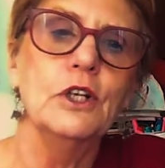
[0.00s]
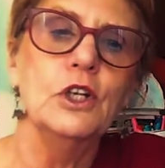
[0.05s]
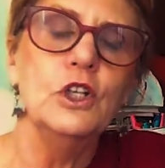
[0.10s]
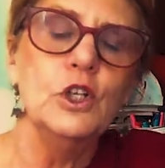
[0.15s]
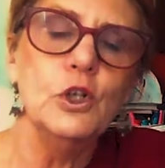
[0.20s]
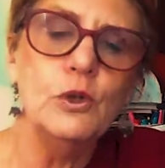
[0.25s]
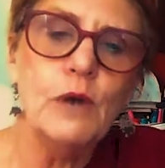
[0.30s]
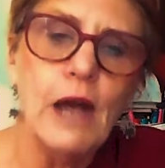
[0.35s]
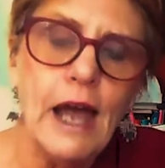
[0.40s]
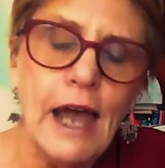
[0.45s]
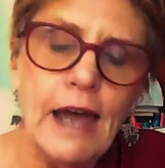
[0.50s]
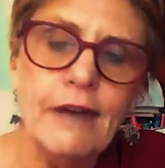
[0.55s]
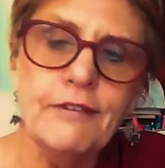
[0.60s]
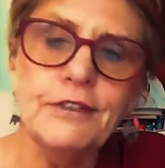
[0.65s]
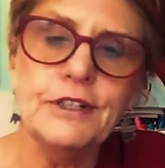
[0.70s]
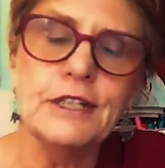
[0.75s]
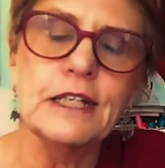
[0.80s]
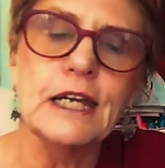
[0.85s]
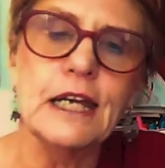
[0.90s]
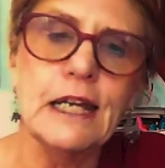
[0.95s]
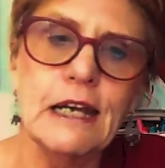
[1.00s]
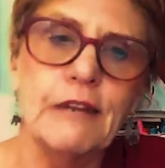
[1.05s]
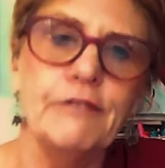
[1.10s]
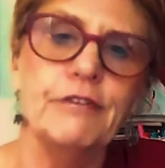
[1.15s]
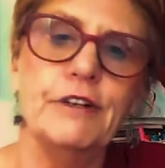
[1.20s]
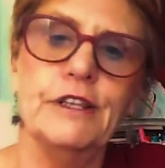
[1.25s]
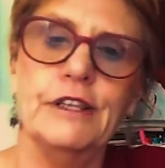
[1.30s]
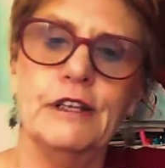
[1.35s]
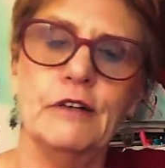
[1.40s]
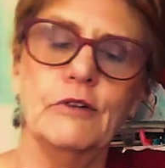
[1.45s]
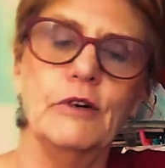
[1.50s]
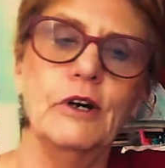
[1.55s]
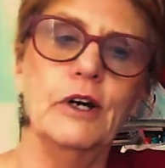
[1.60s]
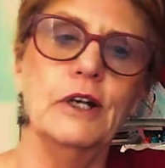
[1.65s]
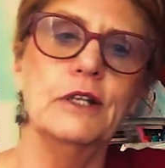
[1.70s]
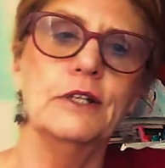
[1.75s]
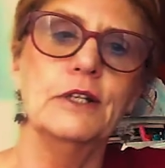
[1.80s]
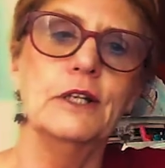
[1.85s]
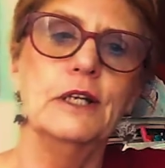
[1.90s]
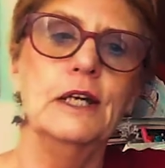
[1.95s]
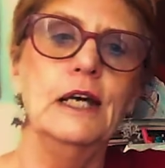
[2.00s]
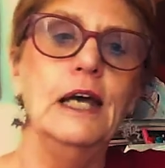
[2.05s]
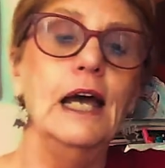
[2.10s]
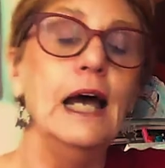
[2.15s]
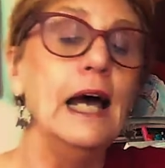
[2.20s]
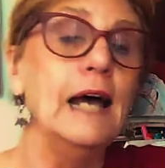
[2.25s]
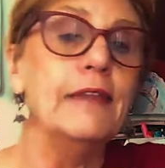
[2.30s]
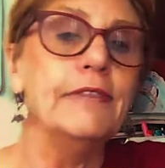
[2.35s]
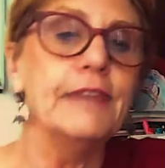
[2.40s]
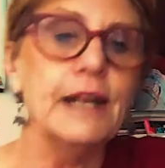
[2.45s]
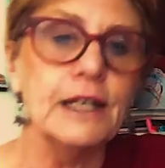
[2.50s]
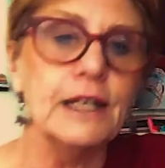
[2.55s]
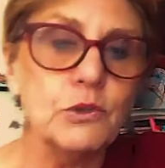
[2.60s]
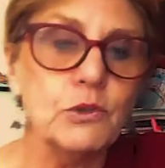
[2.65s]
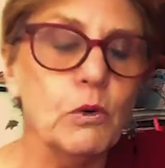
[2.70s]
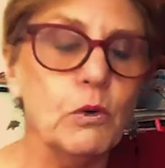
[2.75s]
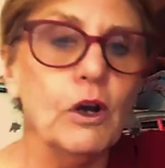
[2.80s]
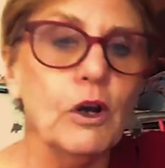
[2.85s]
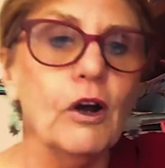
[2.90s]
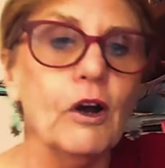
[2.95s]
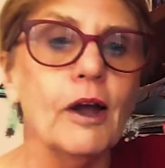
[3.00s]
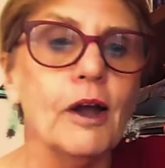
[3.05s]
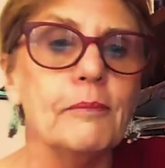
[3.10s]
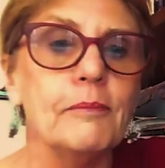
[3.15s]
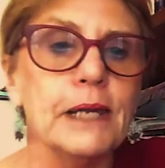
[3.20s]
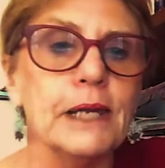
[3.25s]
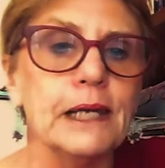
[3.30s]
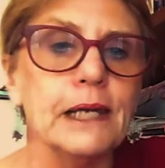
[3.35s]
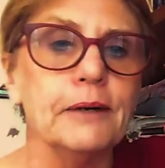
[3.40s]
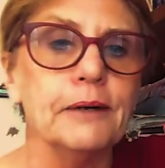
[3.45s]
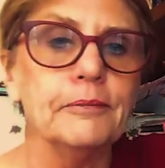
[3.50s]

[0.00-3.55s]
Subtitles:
You have to get everything right. And that's why I'm here.